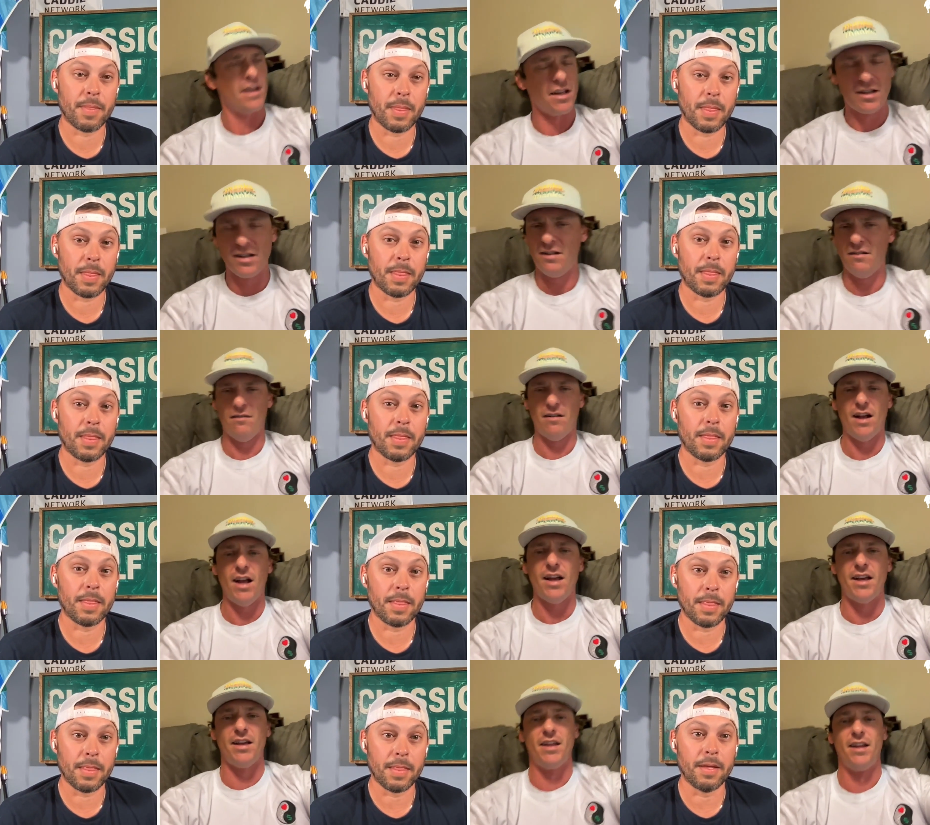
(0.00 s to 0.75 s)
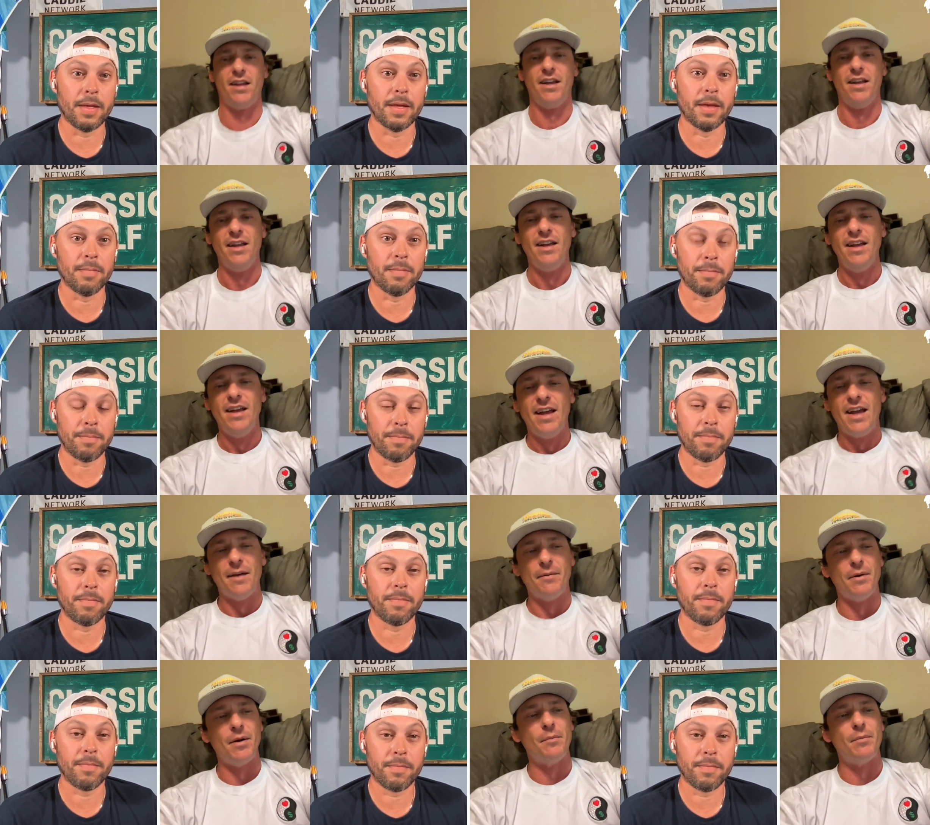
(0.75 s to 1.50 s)
Speaker 1: like, all right. Yeah.
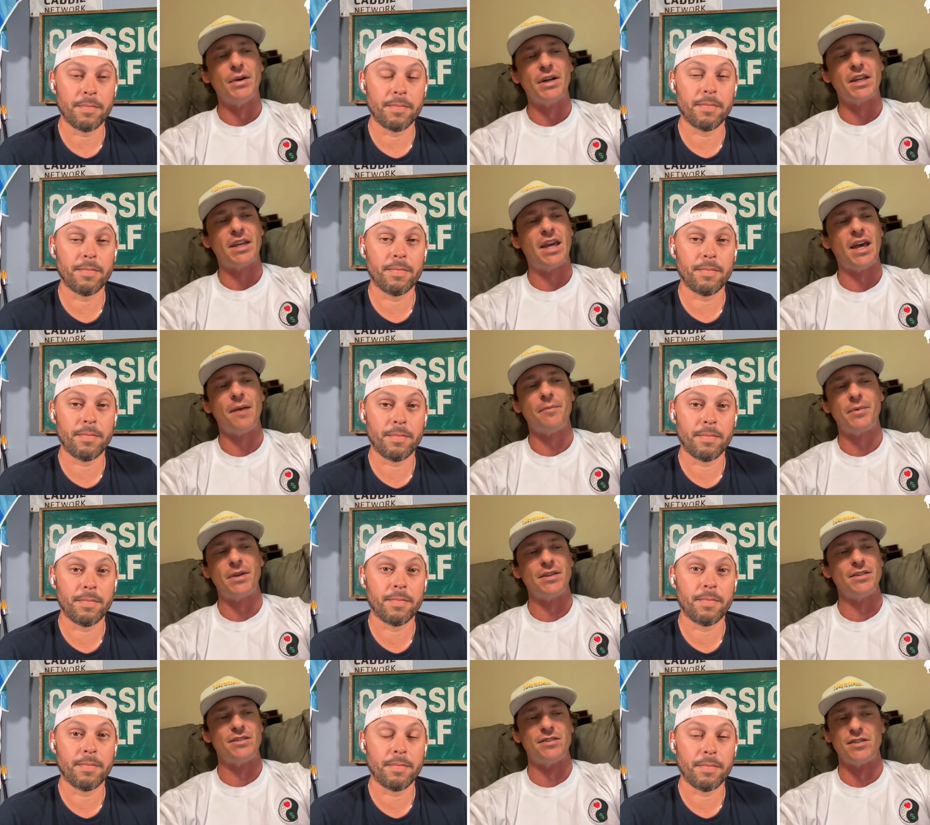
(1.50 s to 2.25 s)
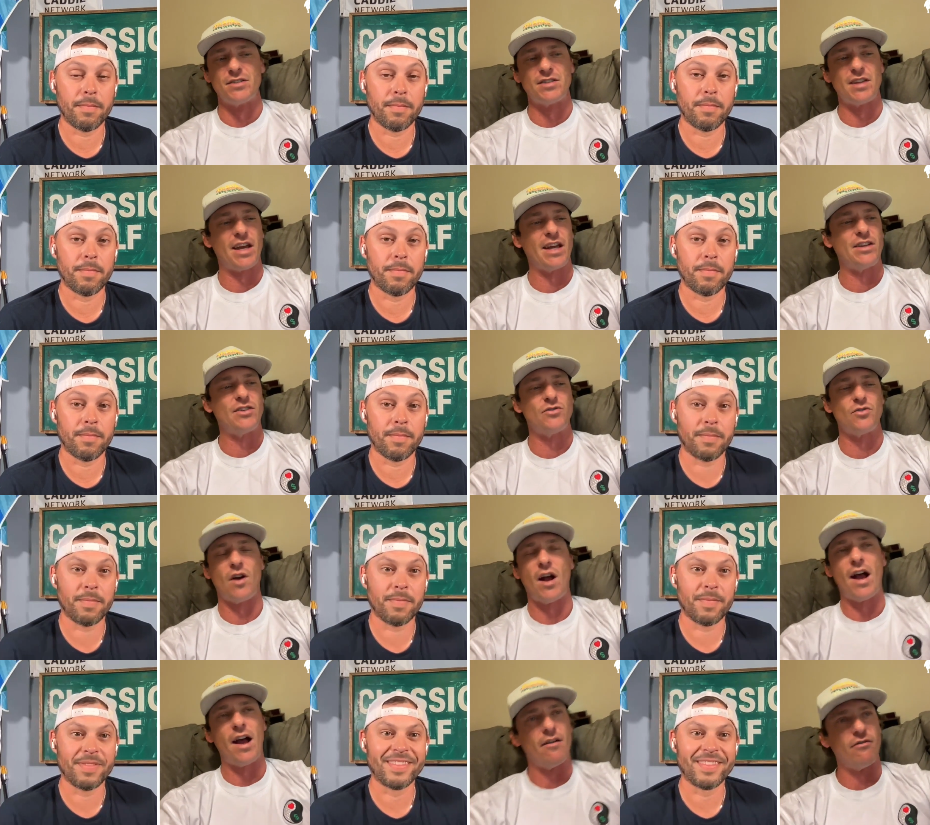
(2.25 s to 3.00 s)
But but Koepka's just like
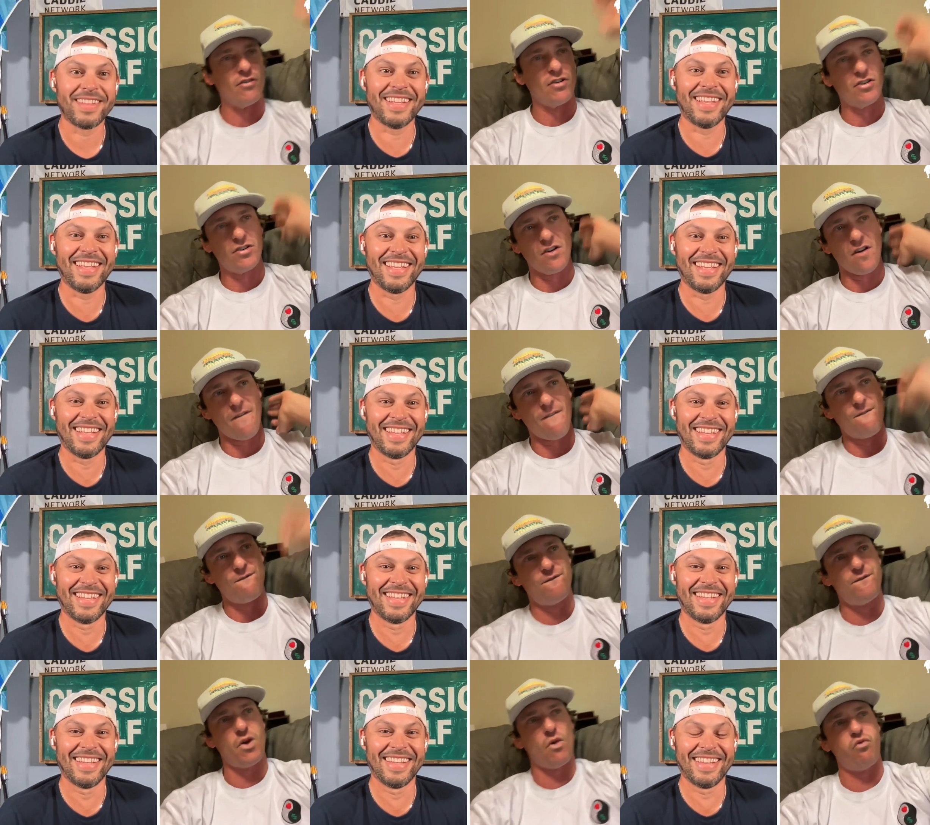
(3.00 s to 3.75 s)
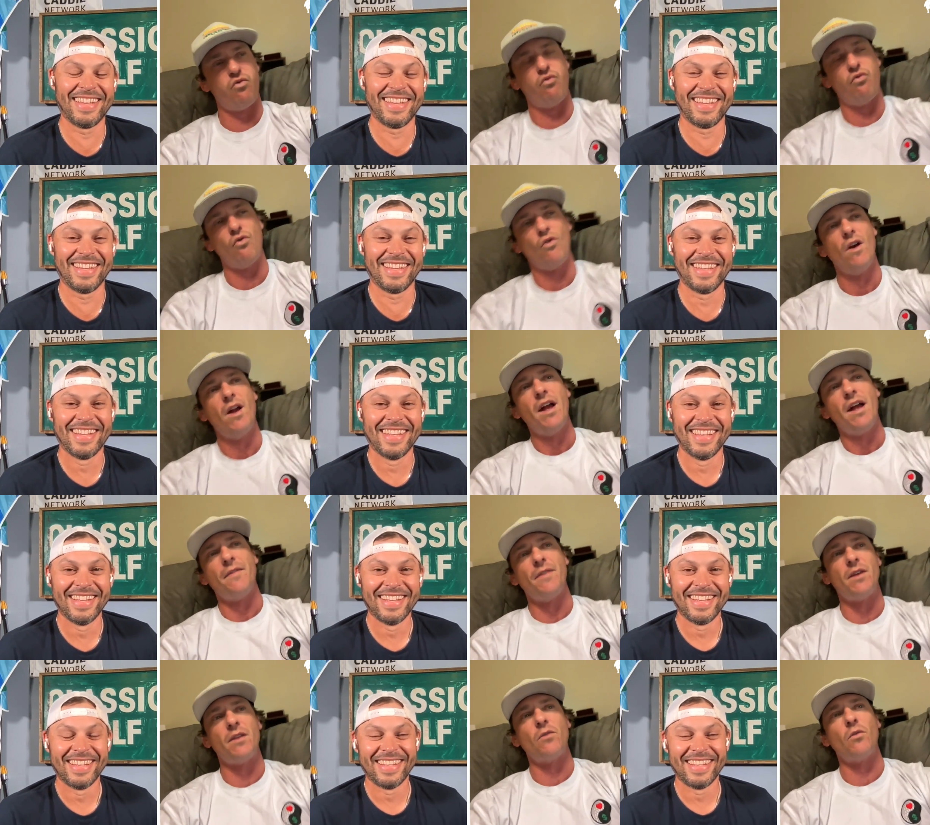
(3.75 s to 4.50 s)
driver, just.
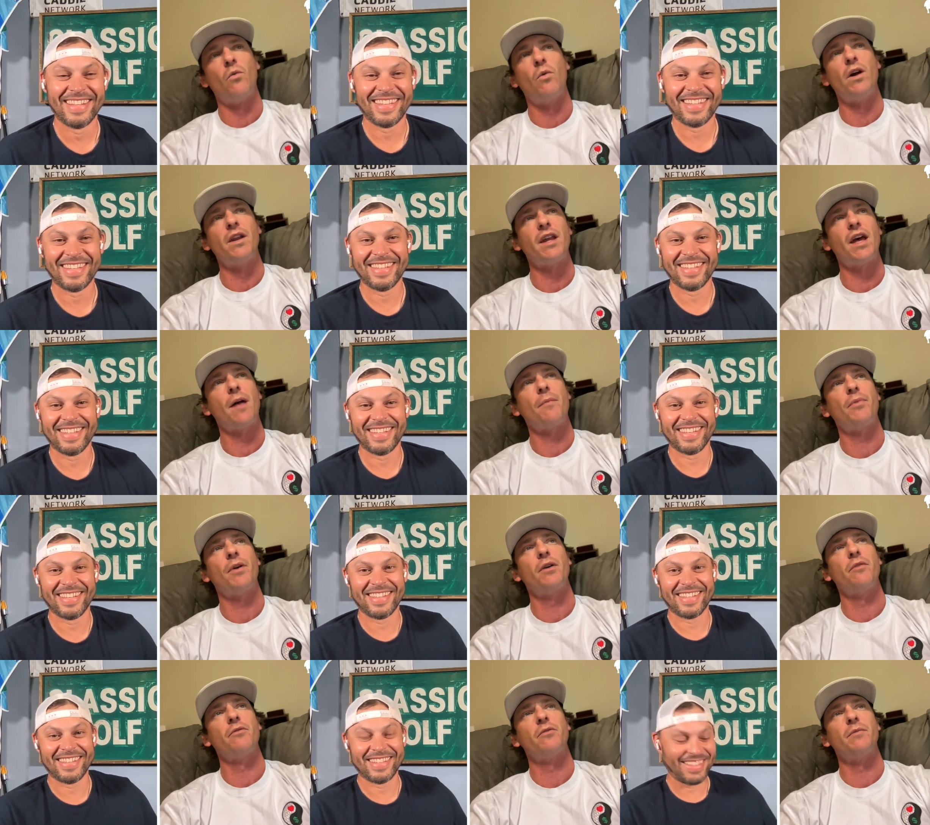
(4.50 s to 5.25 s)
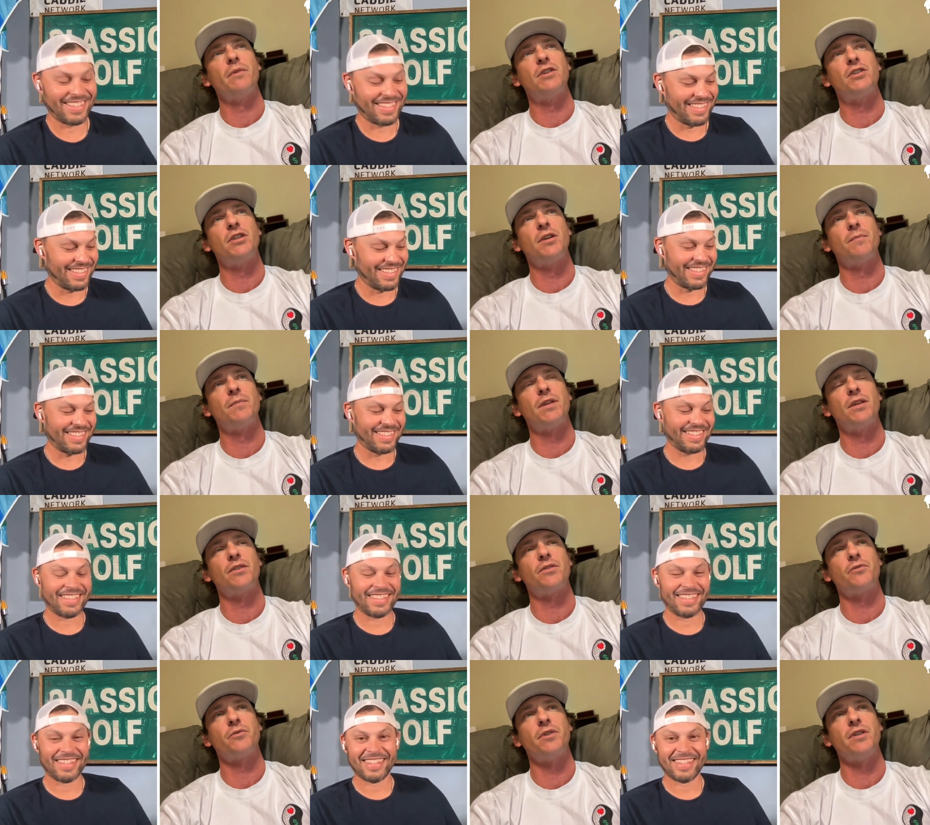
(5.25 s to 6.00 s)
And then the one day I played with him, he chipped
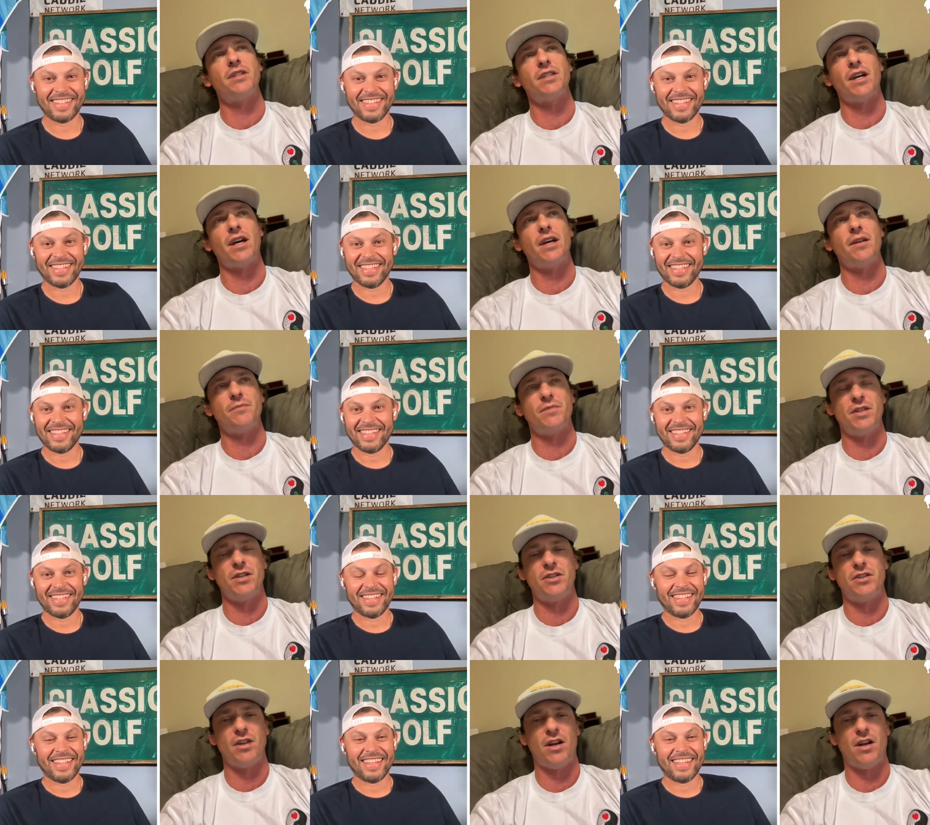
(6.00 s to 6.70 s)
in three times and he